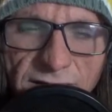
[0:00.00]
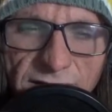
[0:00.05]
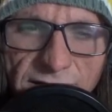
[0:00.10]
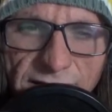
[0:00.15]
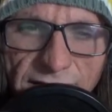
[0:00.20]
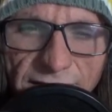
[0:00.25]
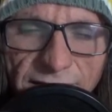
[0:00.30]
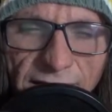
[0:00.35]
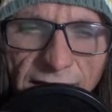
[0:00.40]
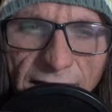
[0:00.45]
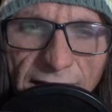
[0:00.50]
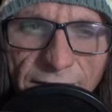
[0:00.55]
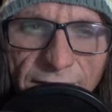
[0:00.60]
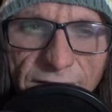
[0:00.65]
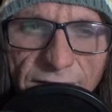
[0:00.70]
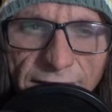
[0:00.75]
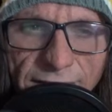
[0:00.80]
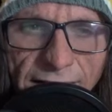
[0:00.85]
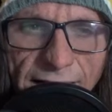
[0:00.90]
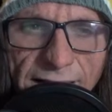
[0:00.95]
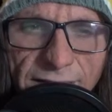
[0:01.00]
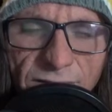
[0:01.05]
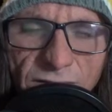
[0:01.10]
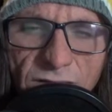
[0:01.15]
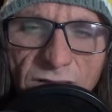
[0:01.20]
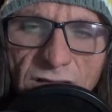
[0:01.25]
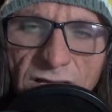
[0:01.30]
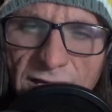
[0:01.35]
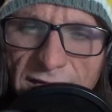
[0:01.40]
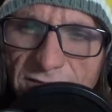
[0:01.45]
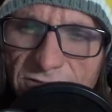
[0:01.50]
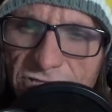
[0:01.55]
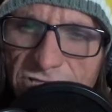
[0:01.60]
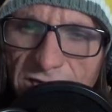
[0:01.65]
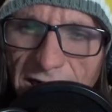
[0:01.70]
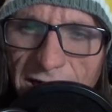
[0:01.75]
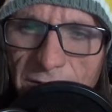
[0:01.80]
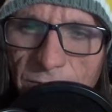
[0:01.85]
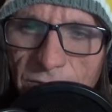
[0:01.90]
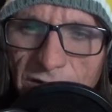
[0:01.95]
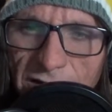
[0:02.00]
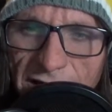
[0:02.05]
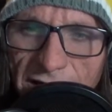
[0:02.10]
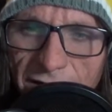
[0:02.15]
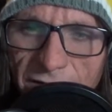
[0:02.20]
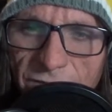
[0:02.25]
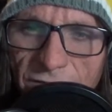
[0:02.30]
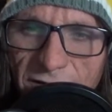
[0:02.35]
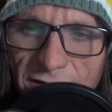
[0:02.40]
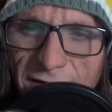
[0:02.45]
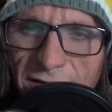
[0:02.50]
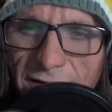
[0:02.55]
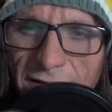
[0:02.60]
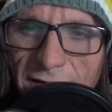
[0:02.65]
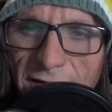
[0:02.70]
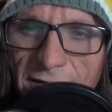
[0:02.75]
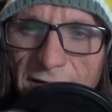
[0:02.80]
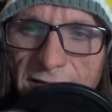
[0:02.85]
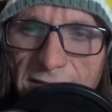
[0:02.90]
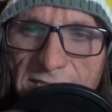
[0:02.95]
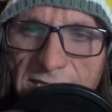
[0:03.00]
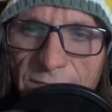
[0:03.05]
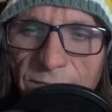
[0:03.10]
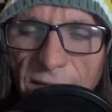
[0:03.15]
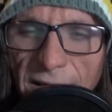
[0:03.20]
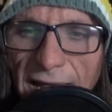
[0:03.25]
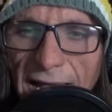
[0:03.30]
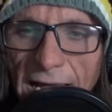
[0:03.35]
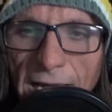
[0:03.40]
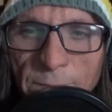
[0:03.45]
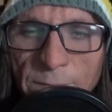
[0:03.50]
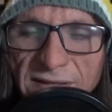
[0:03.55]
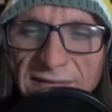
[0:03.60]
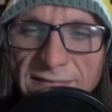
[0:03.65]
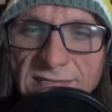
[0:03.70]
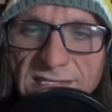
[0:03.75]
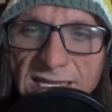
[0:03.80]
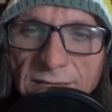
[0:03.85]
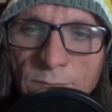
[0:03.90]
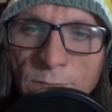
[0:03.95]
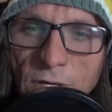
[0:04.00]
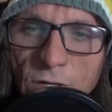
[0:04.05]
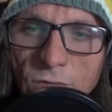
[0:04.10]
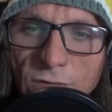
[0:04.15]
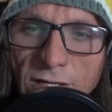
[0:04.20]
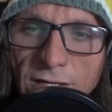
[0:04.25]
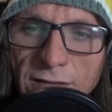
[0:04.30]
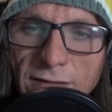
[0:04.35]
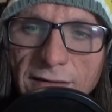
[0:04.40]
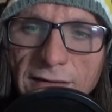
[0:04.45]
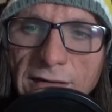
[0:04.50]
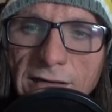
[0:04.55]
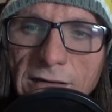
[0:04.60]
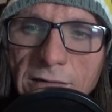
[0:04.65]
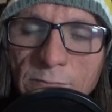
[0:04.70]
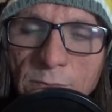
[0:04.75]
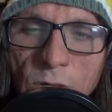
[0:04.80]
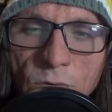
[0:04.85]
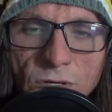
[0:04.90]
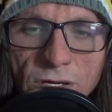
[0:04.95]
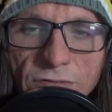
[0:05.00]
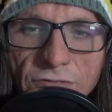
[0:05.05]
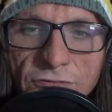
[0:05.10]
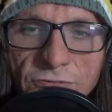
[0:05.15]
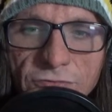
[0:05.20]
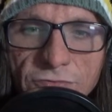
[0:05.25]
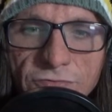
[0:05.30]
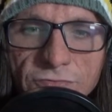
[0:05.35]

they're uh, they're at lunch, I believe, and something happens, and Mona Mona th-